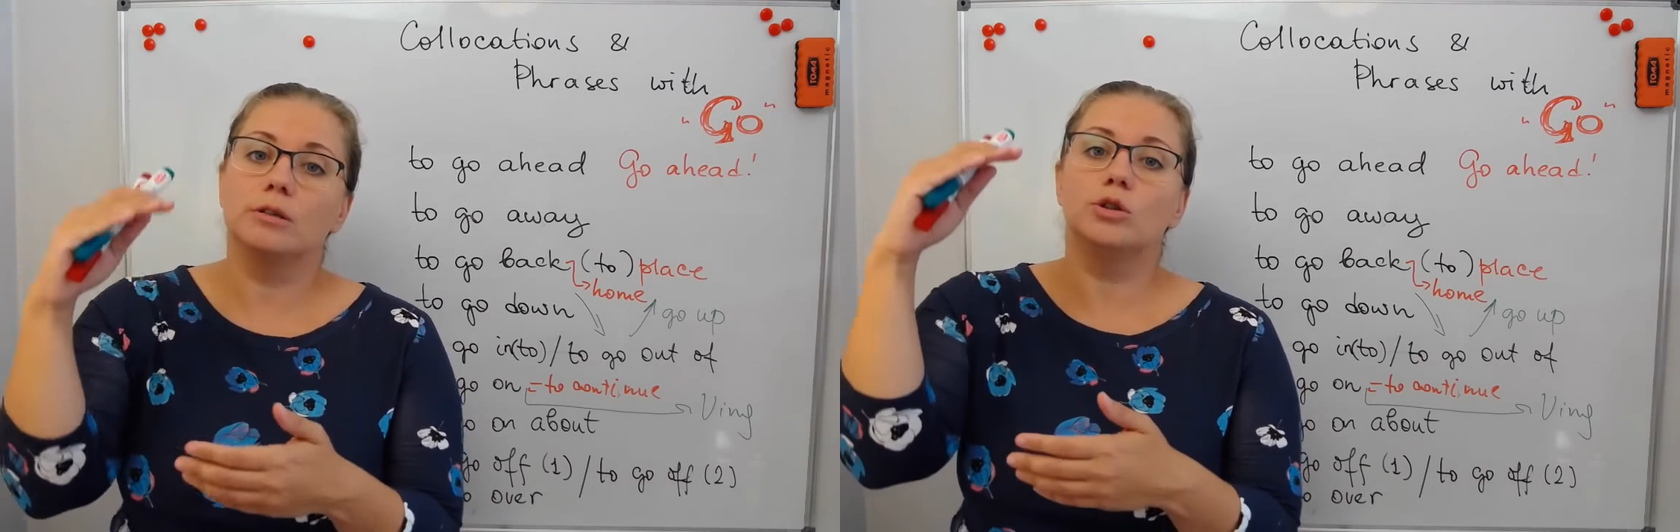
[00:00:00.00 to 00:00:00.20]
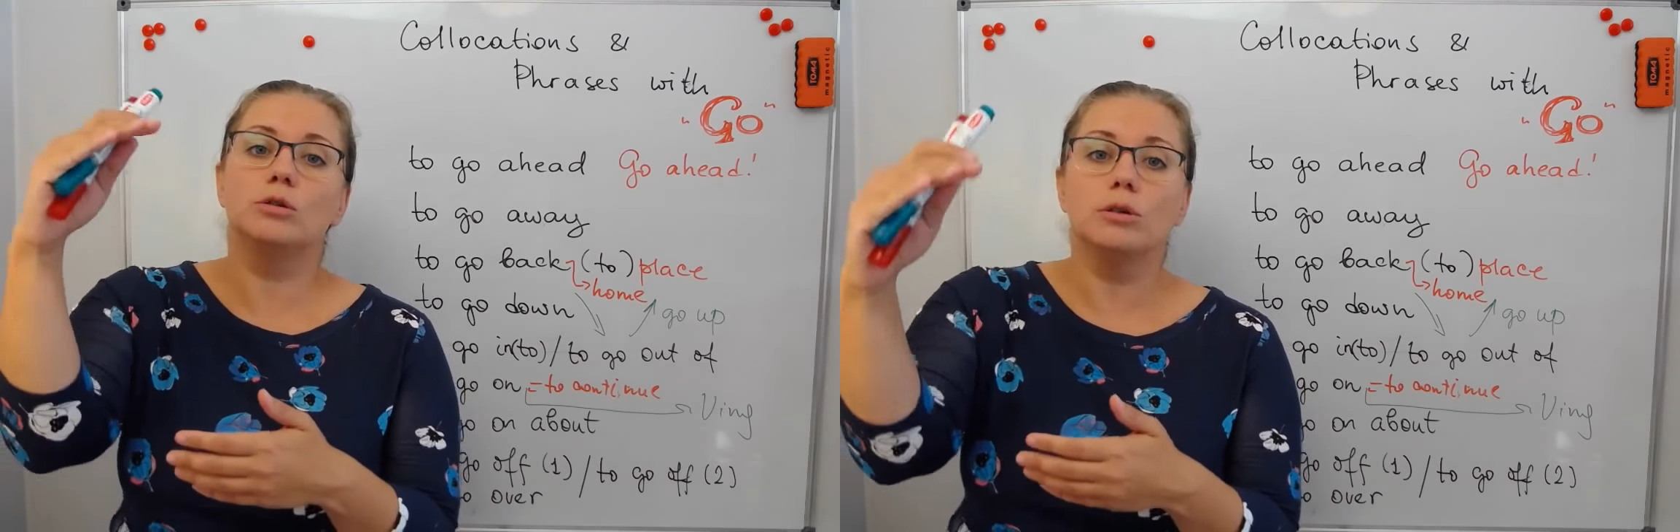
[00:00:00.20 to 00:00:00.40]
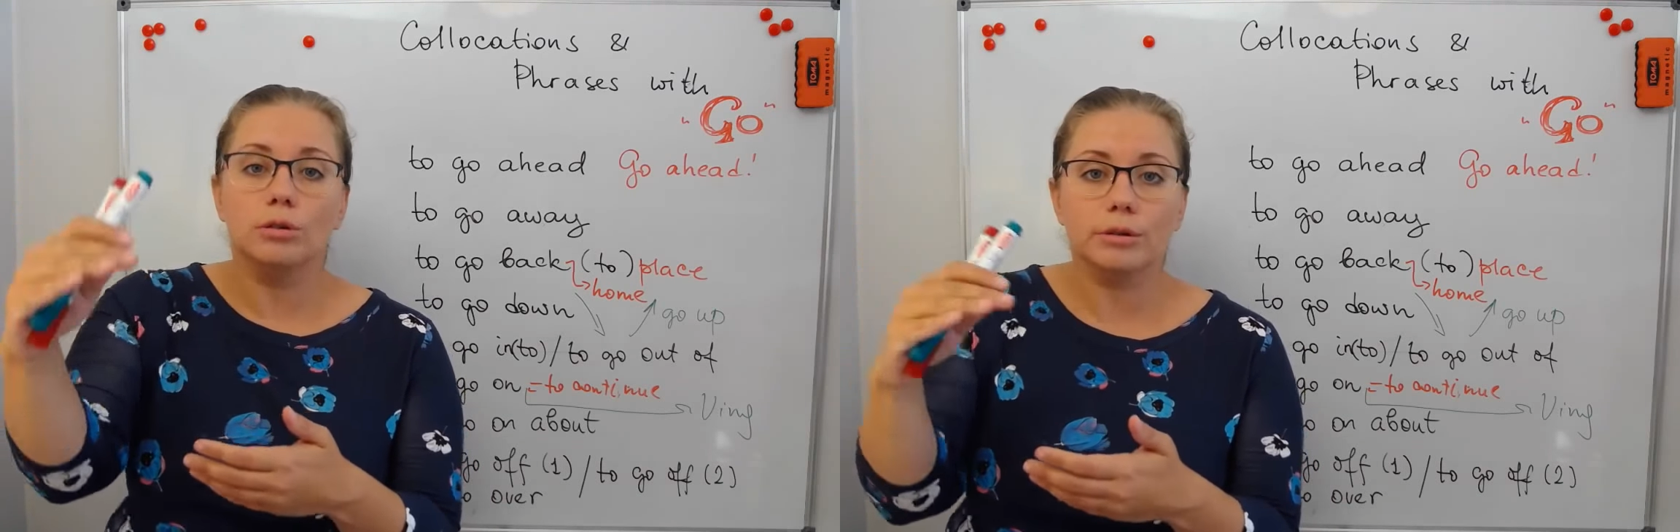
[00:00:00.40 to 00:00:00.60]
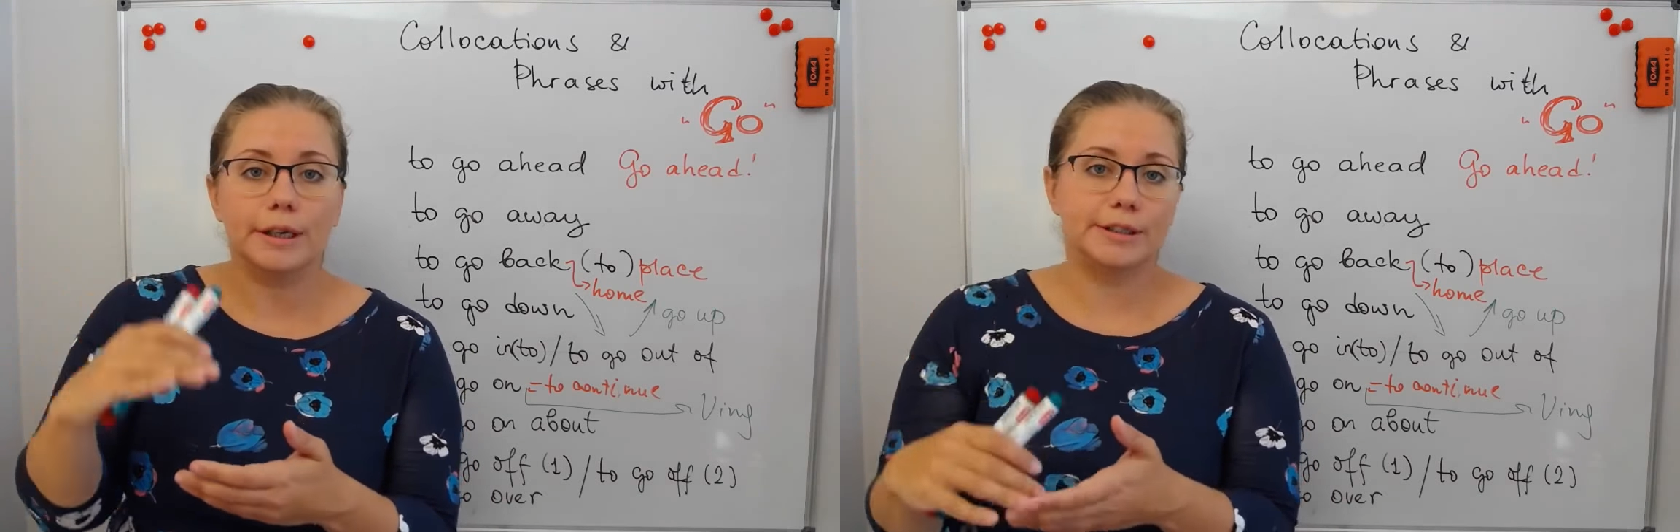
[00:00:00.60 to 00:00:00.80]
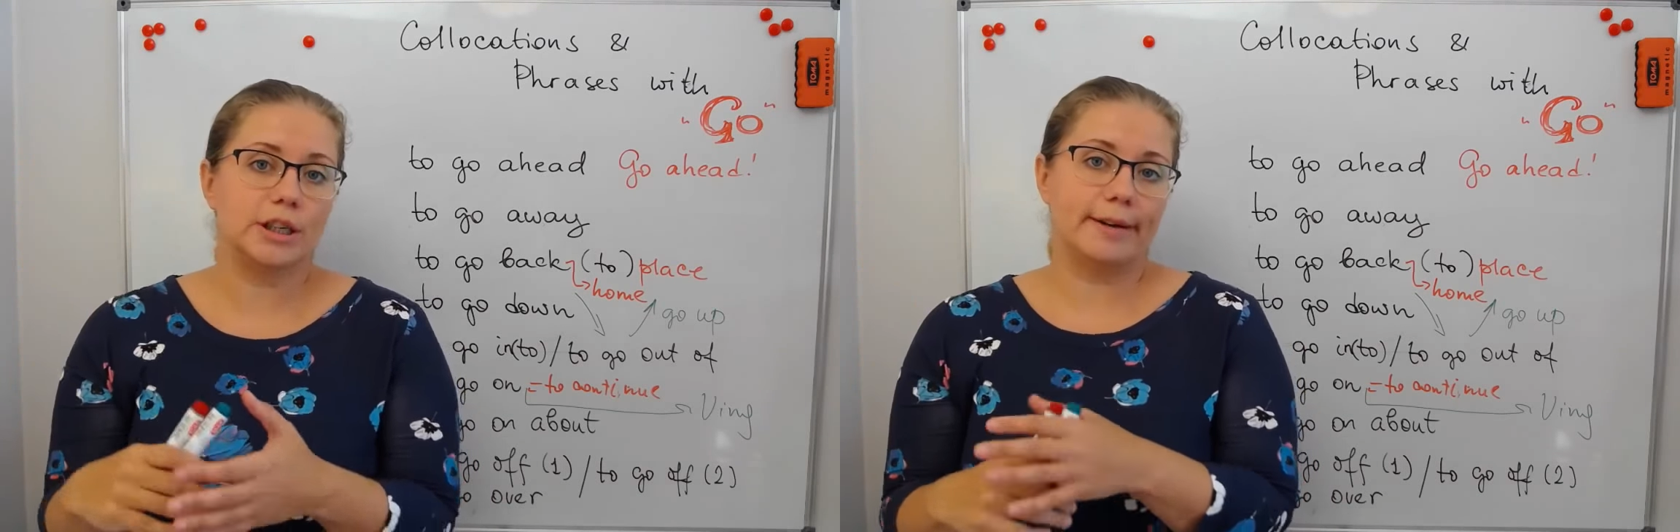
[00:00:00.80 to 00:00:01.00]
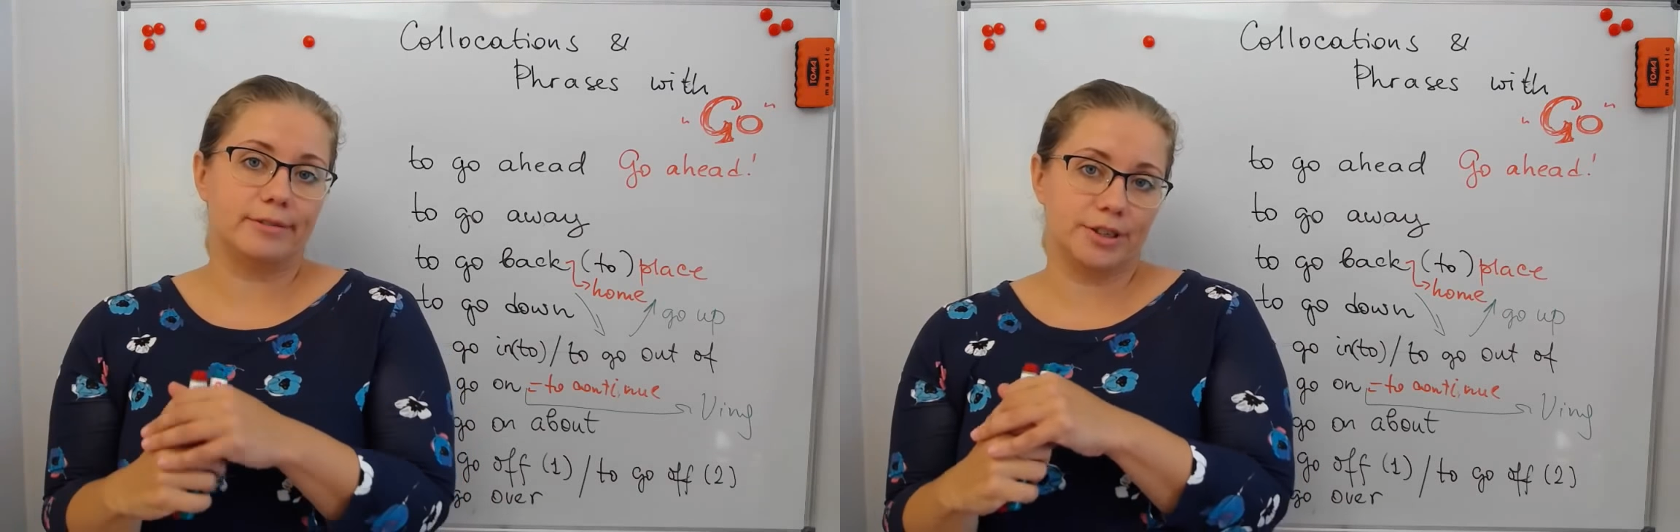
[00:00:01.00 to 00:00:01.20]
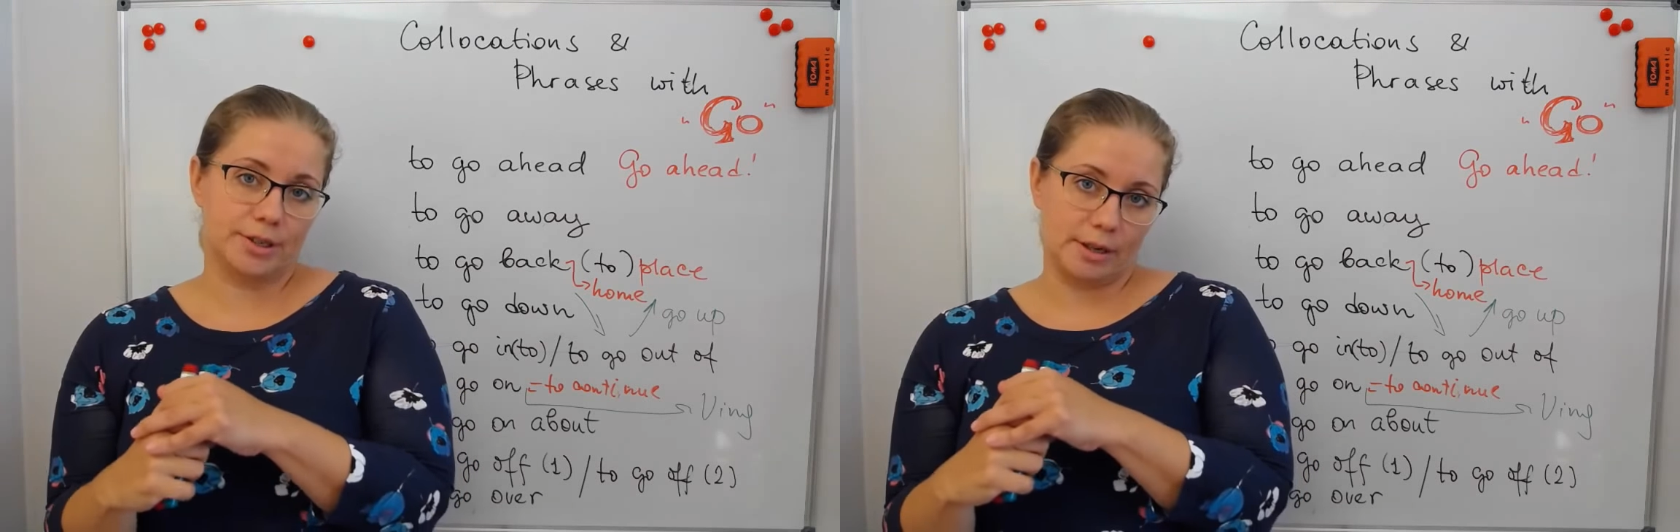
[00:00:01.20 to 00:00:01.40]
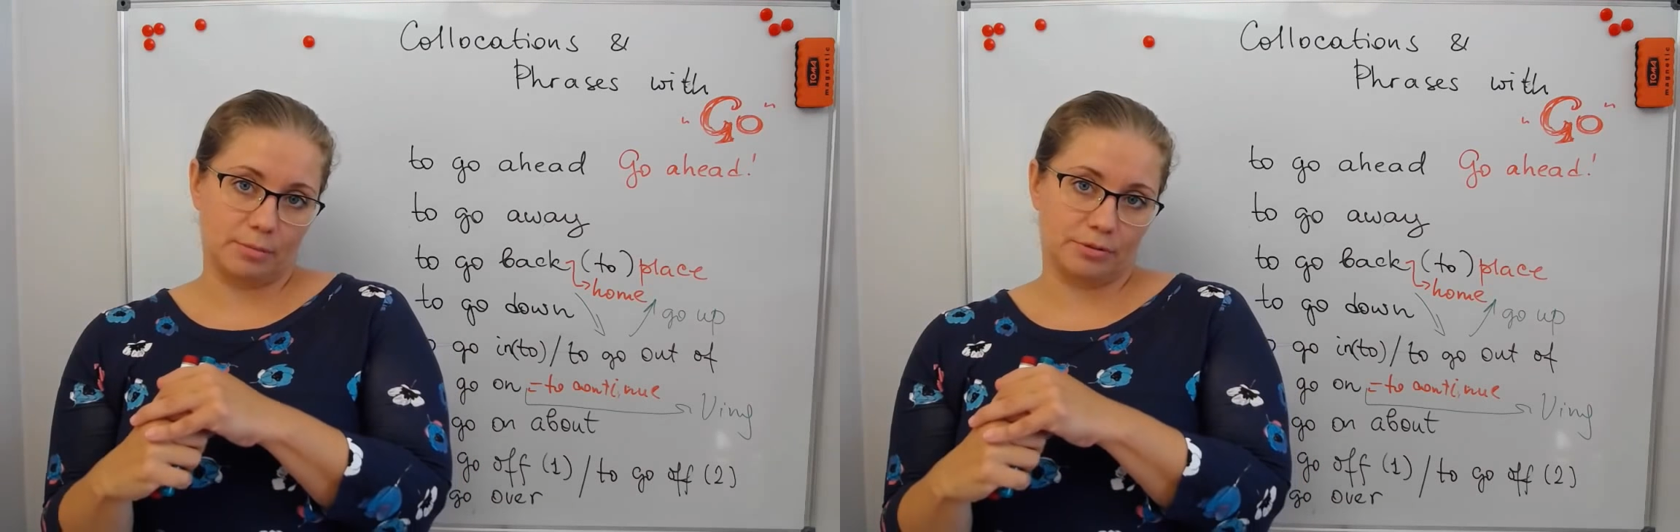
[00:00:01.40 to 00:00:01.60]
to look at every
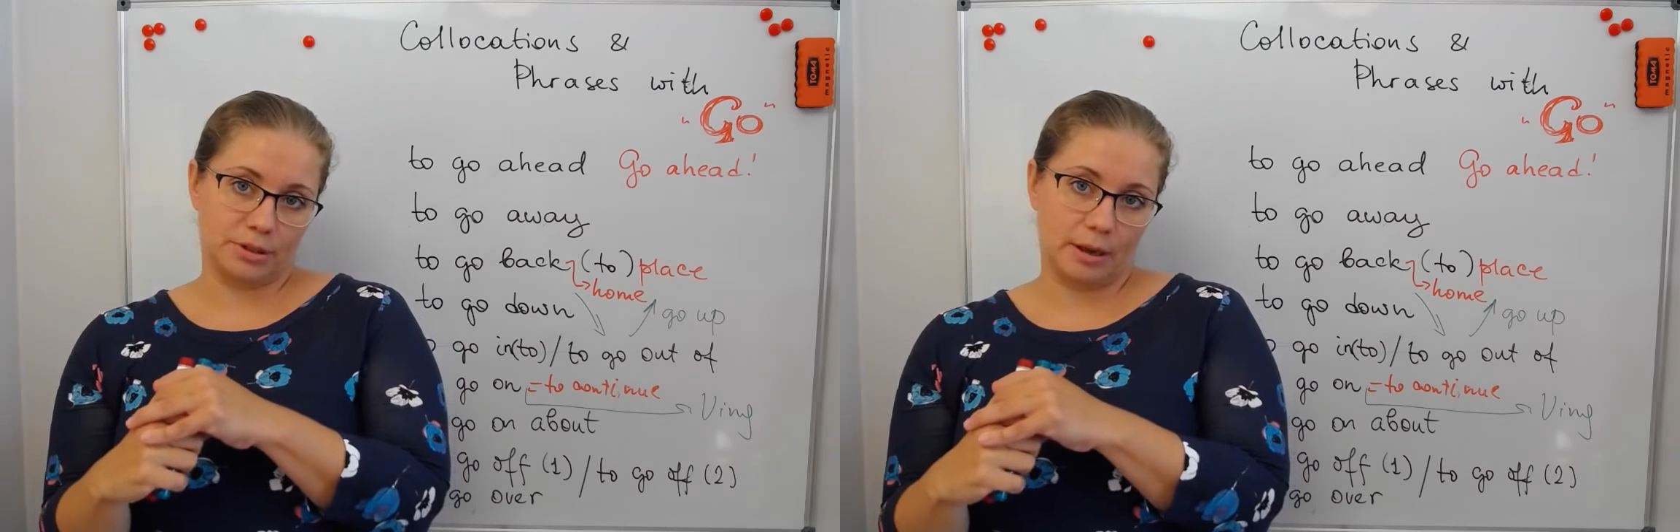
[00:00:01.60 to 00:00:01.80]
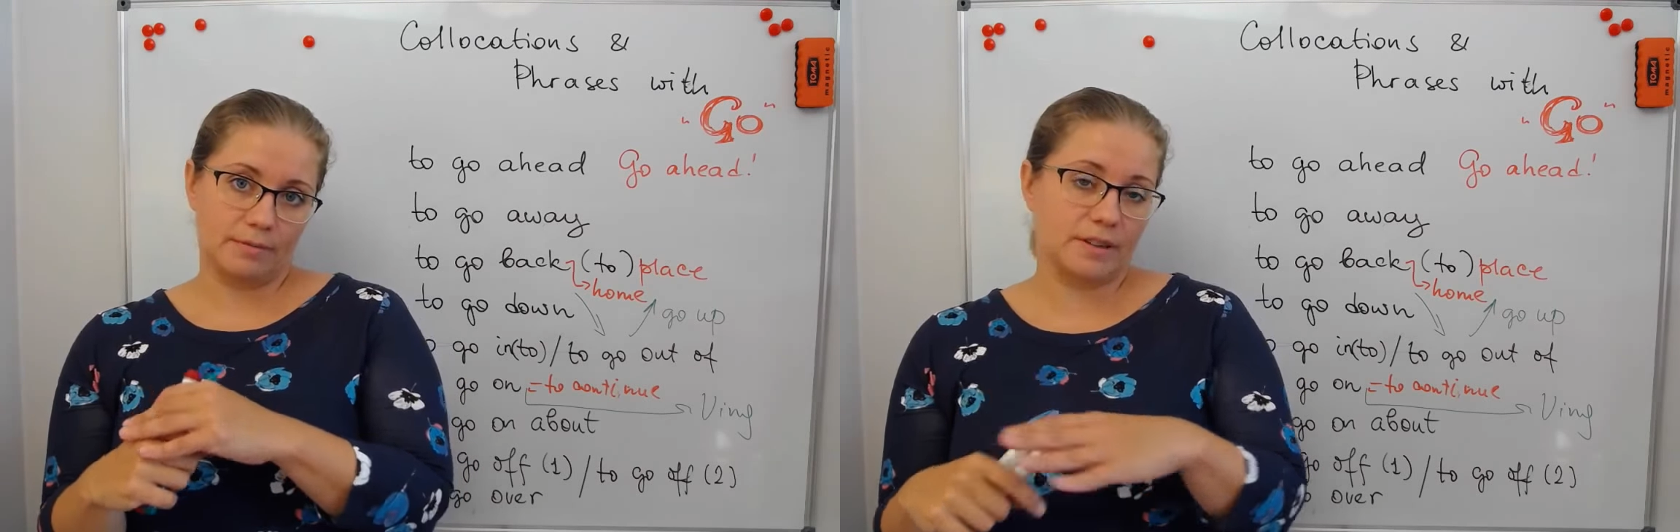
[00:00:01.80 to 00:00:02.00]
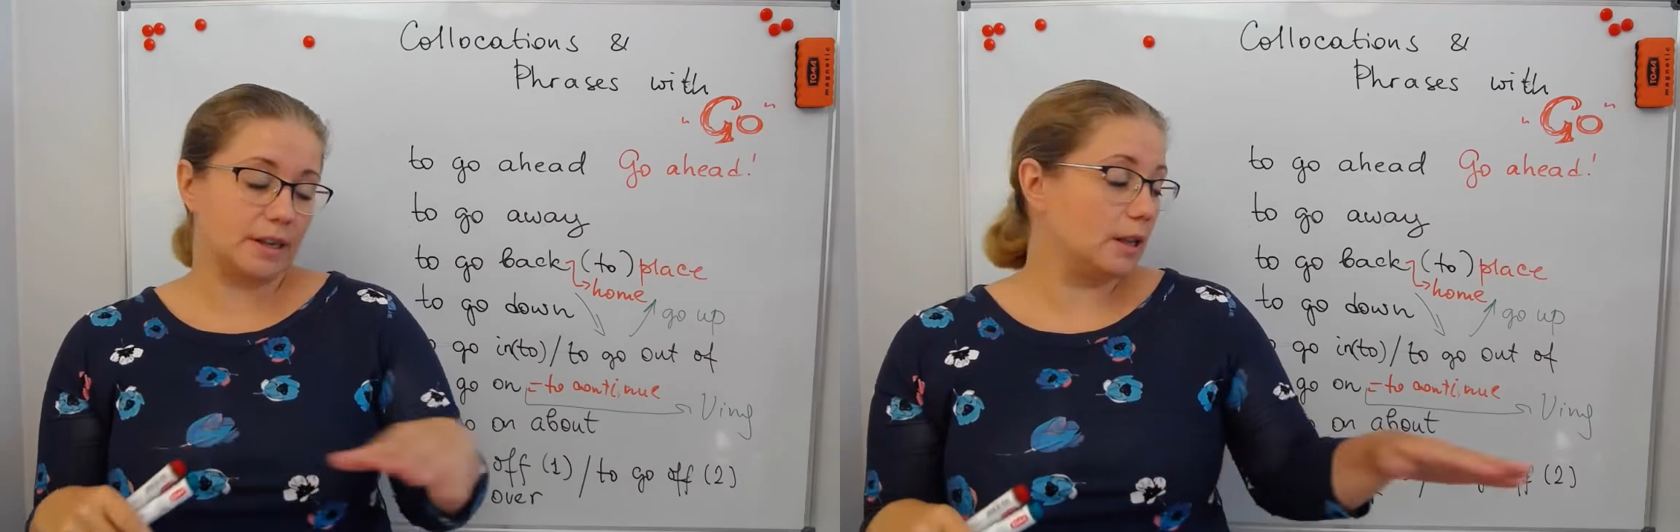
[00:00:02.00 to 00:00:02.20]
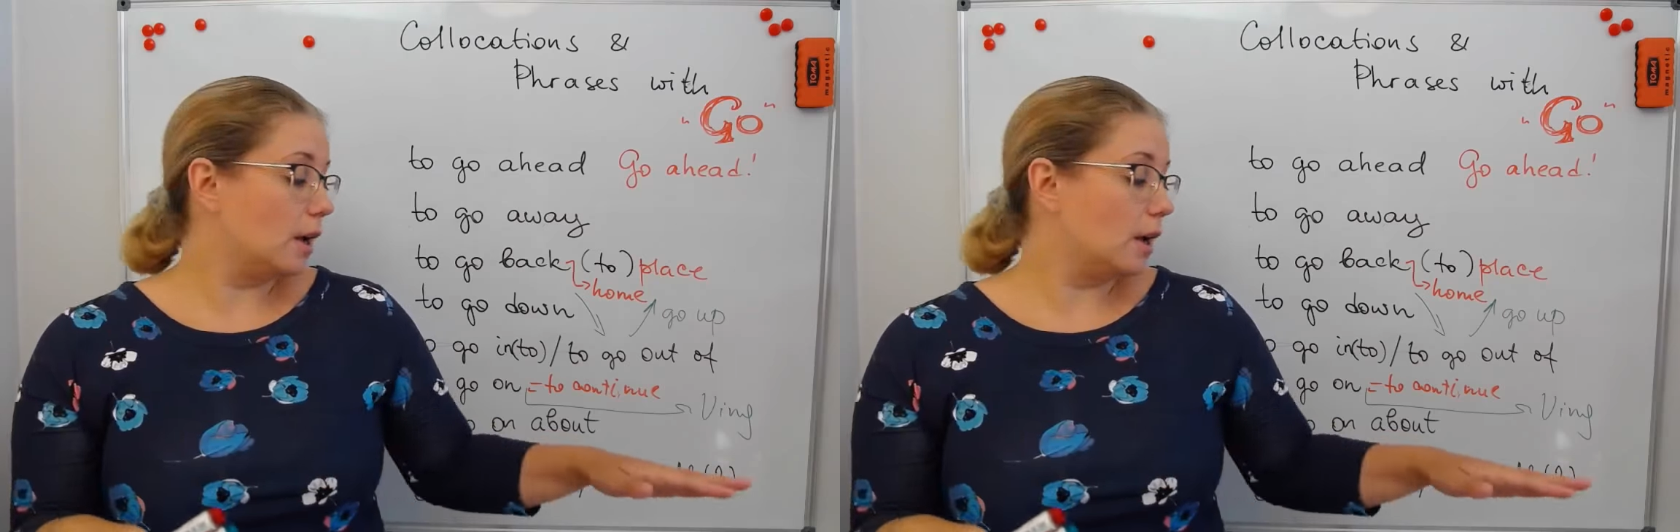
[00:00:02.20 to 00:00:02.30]
step of something.